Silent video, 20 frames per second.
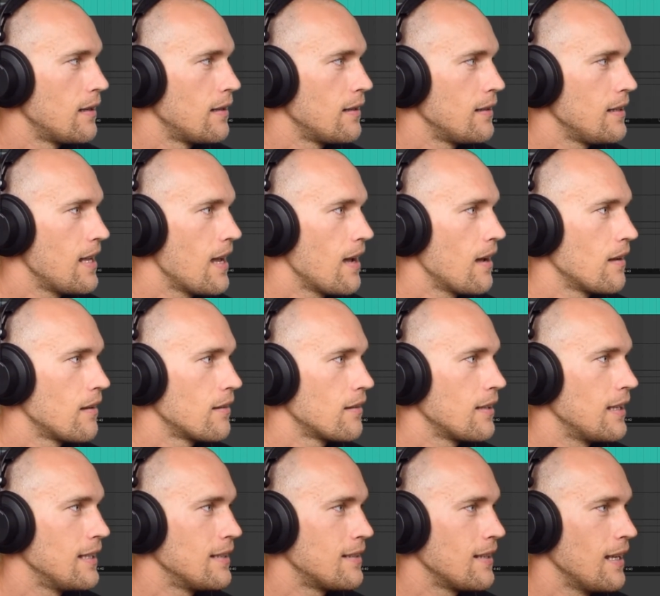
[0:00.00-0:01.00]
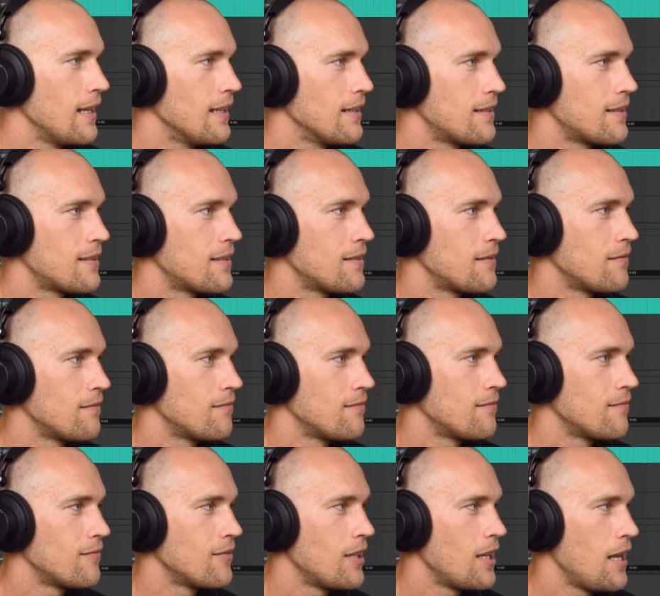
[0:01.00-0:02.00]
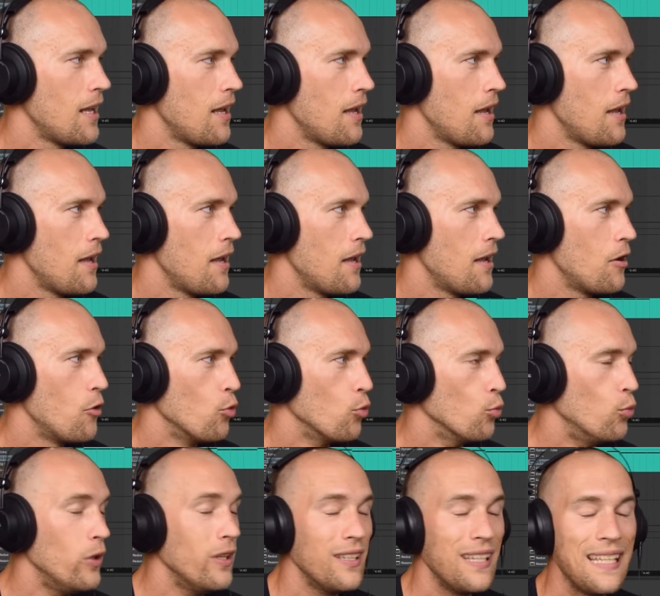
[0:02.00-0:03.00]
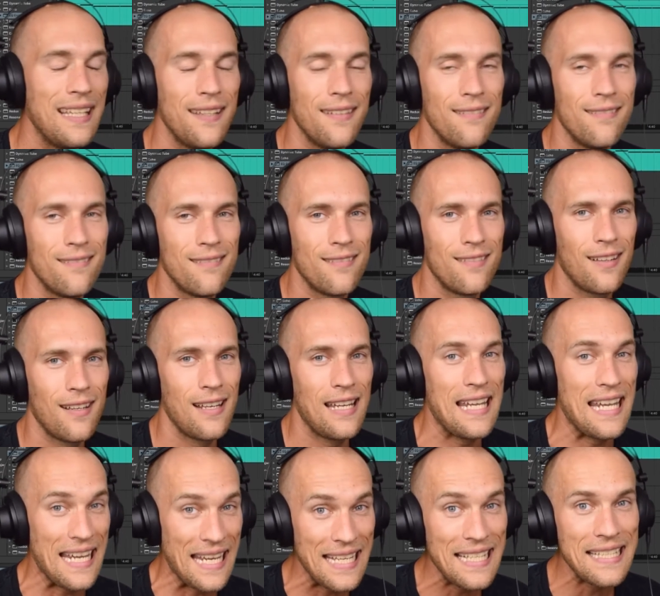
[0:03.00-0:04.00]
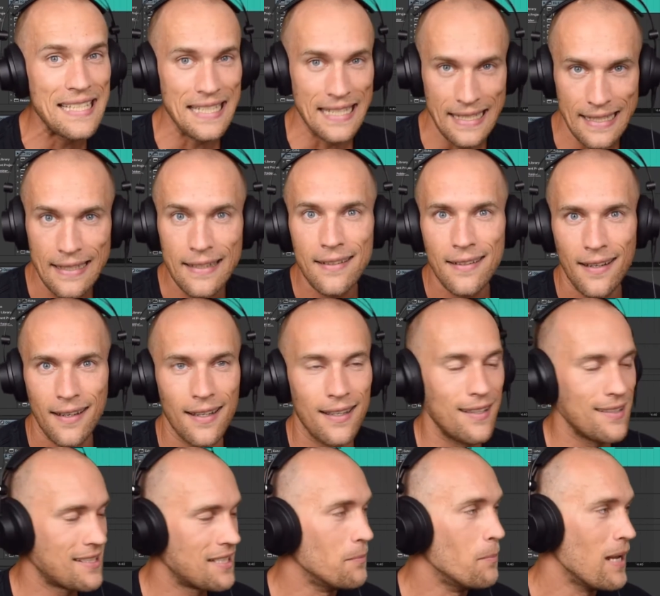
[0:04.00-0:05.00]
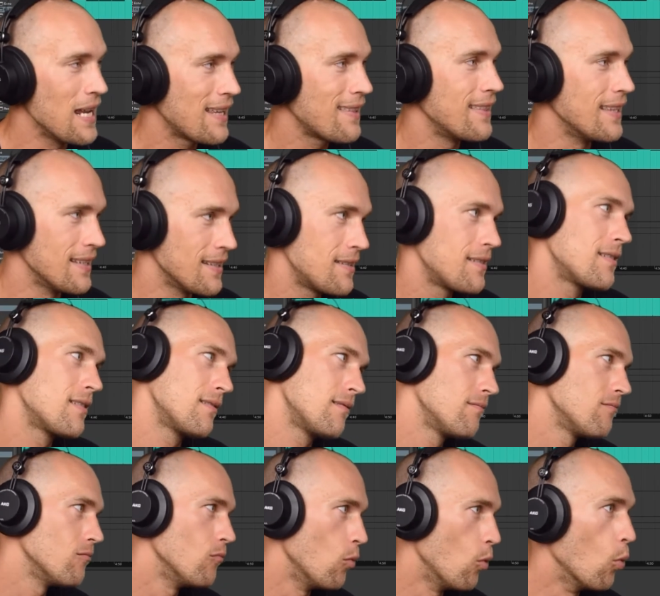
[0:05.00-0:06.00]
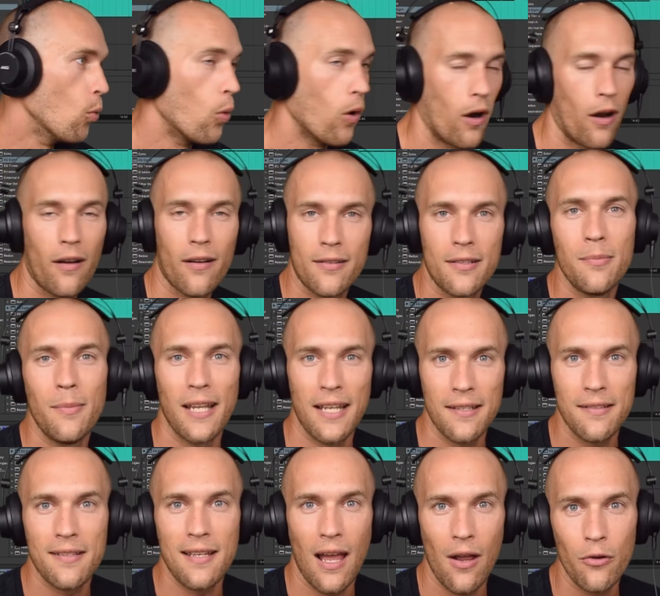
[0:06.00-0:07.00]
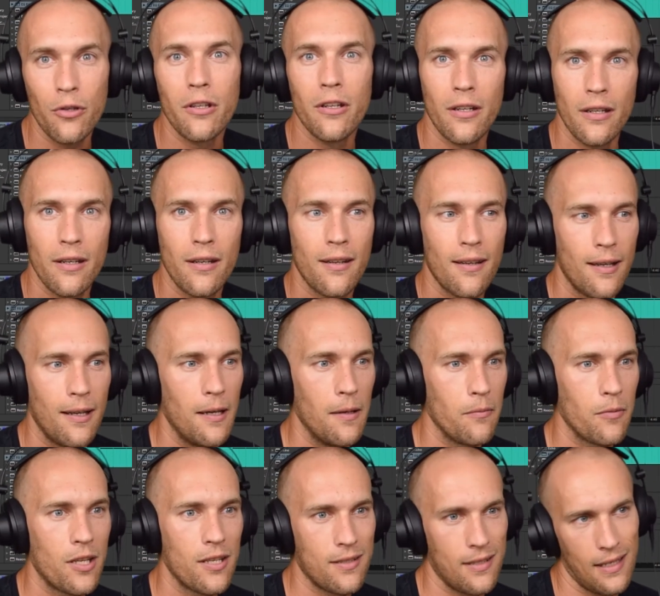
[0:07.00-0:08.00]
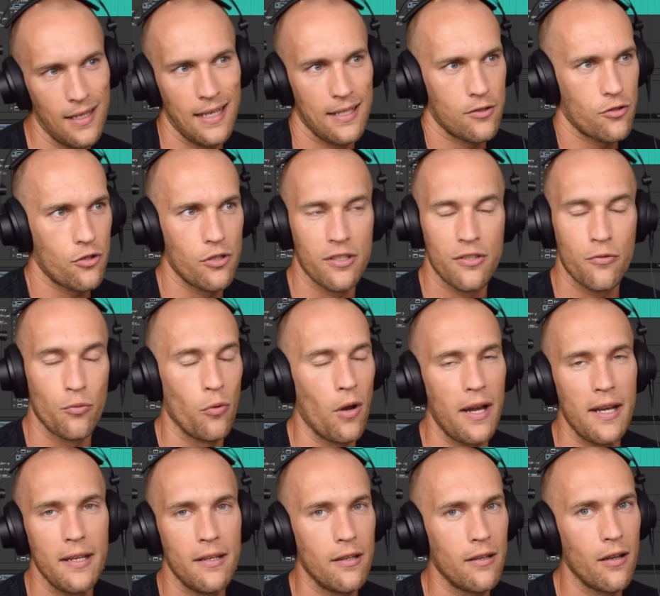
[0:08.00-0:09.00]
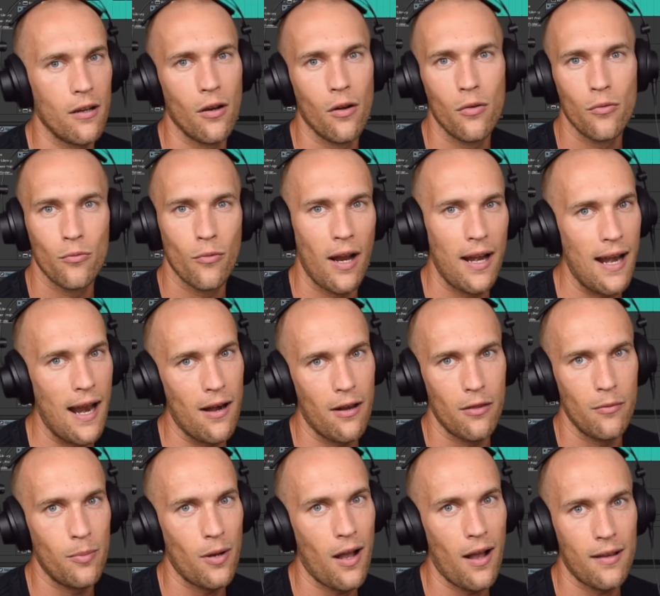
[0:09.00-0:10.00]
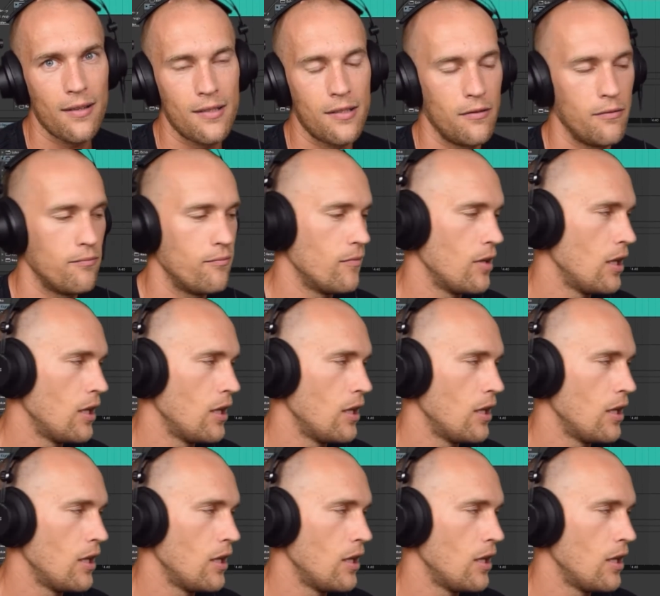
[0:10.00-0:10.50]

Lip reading: yeah, it's really easy to make this work, to make it sound good, because it's just ready to go right out of the box. You